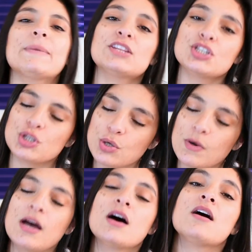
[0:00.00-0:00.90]
But the
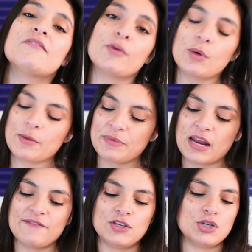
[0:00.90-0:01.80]
two from one up that
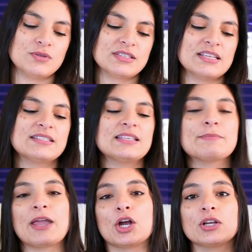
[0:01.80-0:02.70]
I've used is the
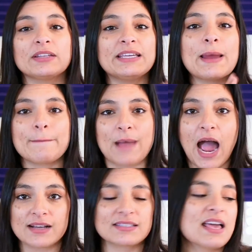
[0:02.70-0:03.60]
Make Her Lean
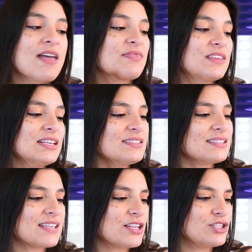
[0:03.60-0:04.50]
Max. This
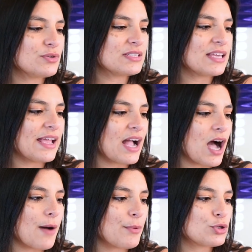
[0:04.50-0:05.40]
says you can take
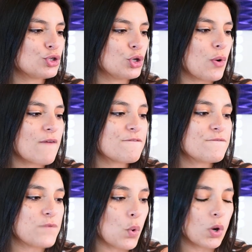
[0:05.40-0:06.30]
up to
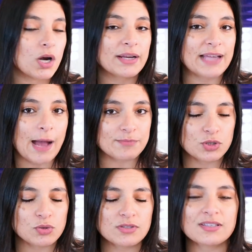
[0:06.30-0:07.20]
four
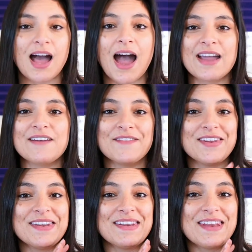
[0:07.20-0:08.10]
capsules. I have
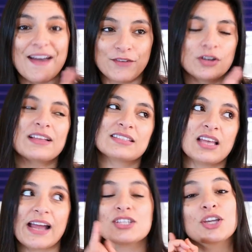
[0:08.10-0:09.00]
never, that's a
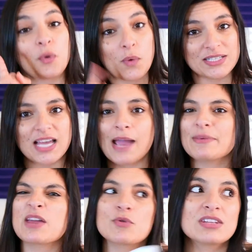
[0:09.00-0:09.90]
lie, I took it one time
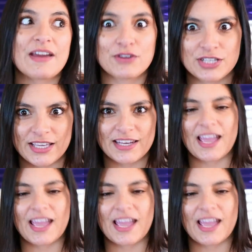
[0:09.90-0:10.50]
and I will never take it